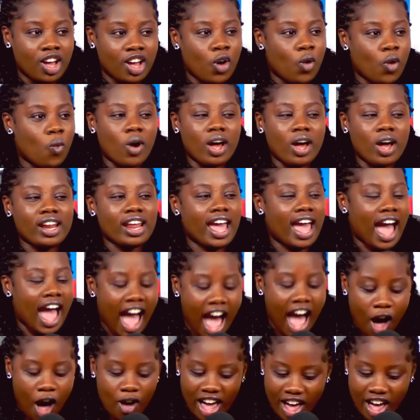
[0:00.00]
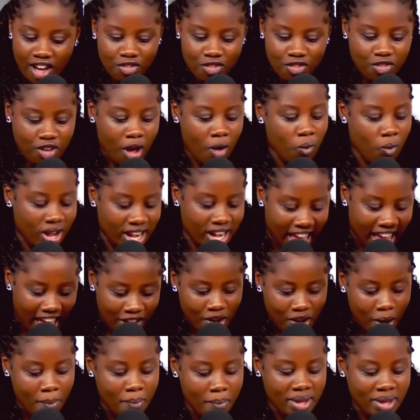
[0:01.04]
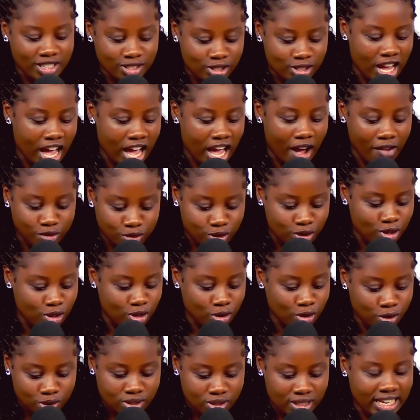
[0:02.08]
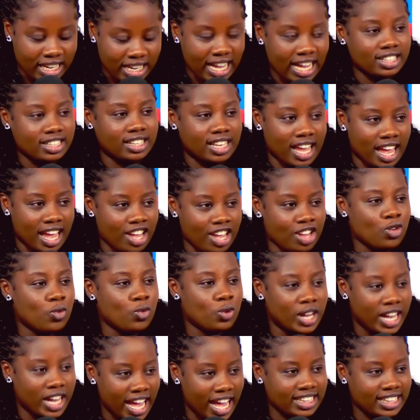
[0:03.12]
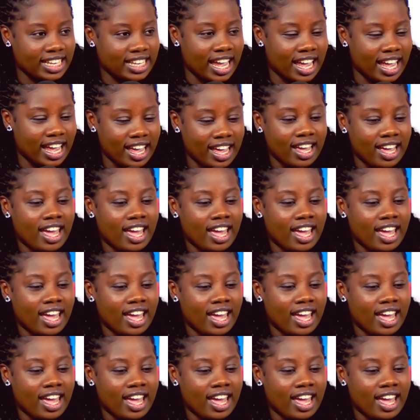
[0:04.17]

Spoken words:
However, whatever means you have to use to get there, you will get there.